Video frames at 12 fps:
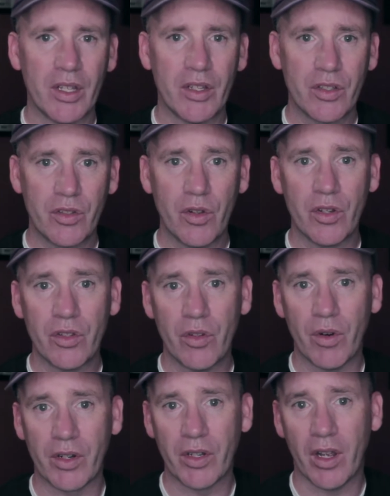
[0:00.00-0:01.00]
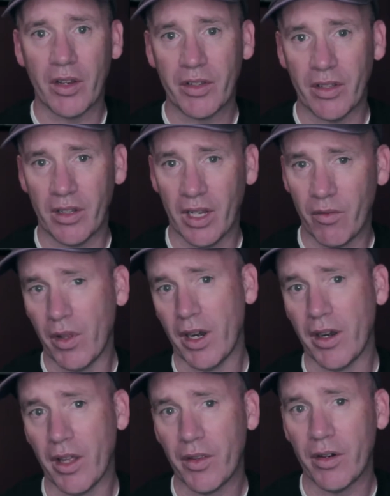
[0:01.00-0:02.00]
students who are taught to love one
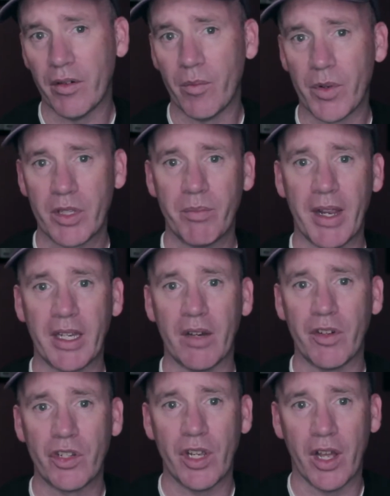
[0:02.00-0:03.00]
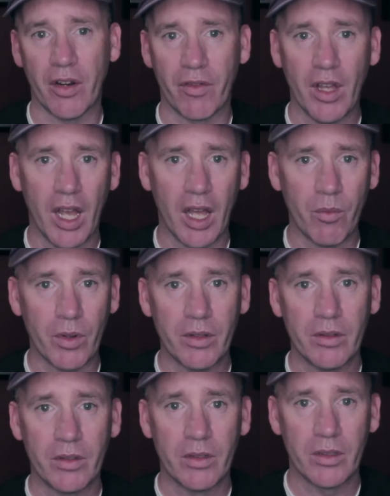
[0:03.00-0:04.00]
another and respect every child of God
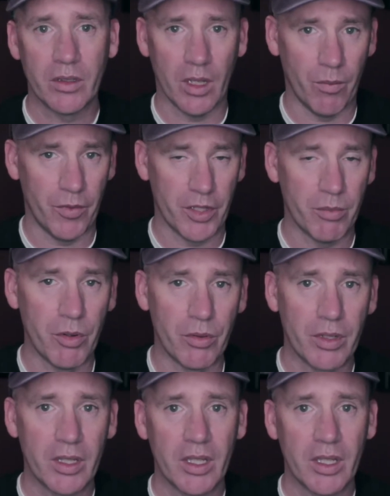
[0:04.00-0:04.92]
would come for Smoot.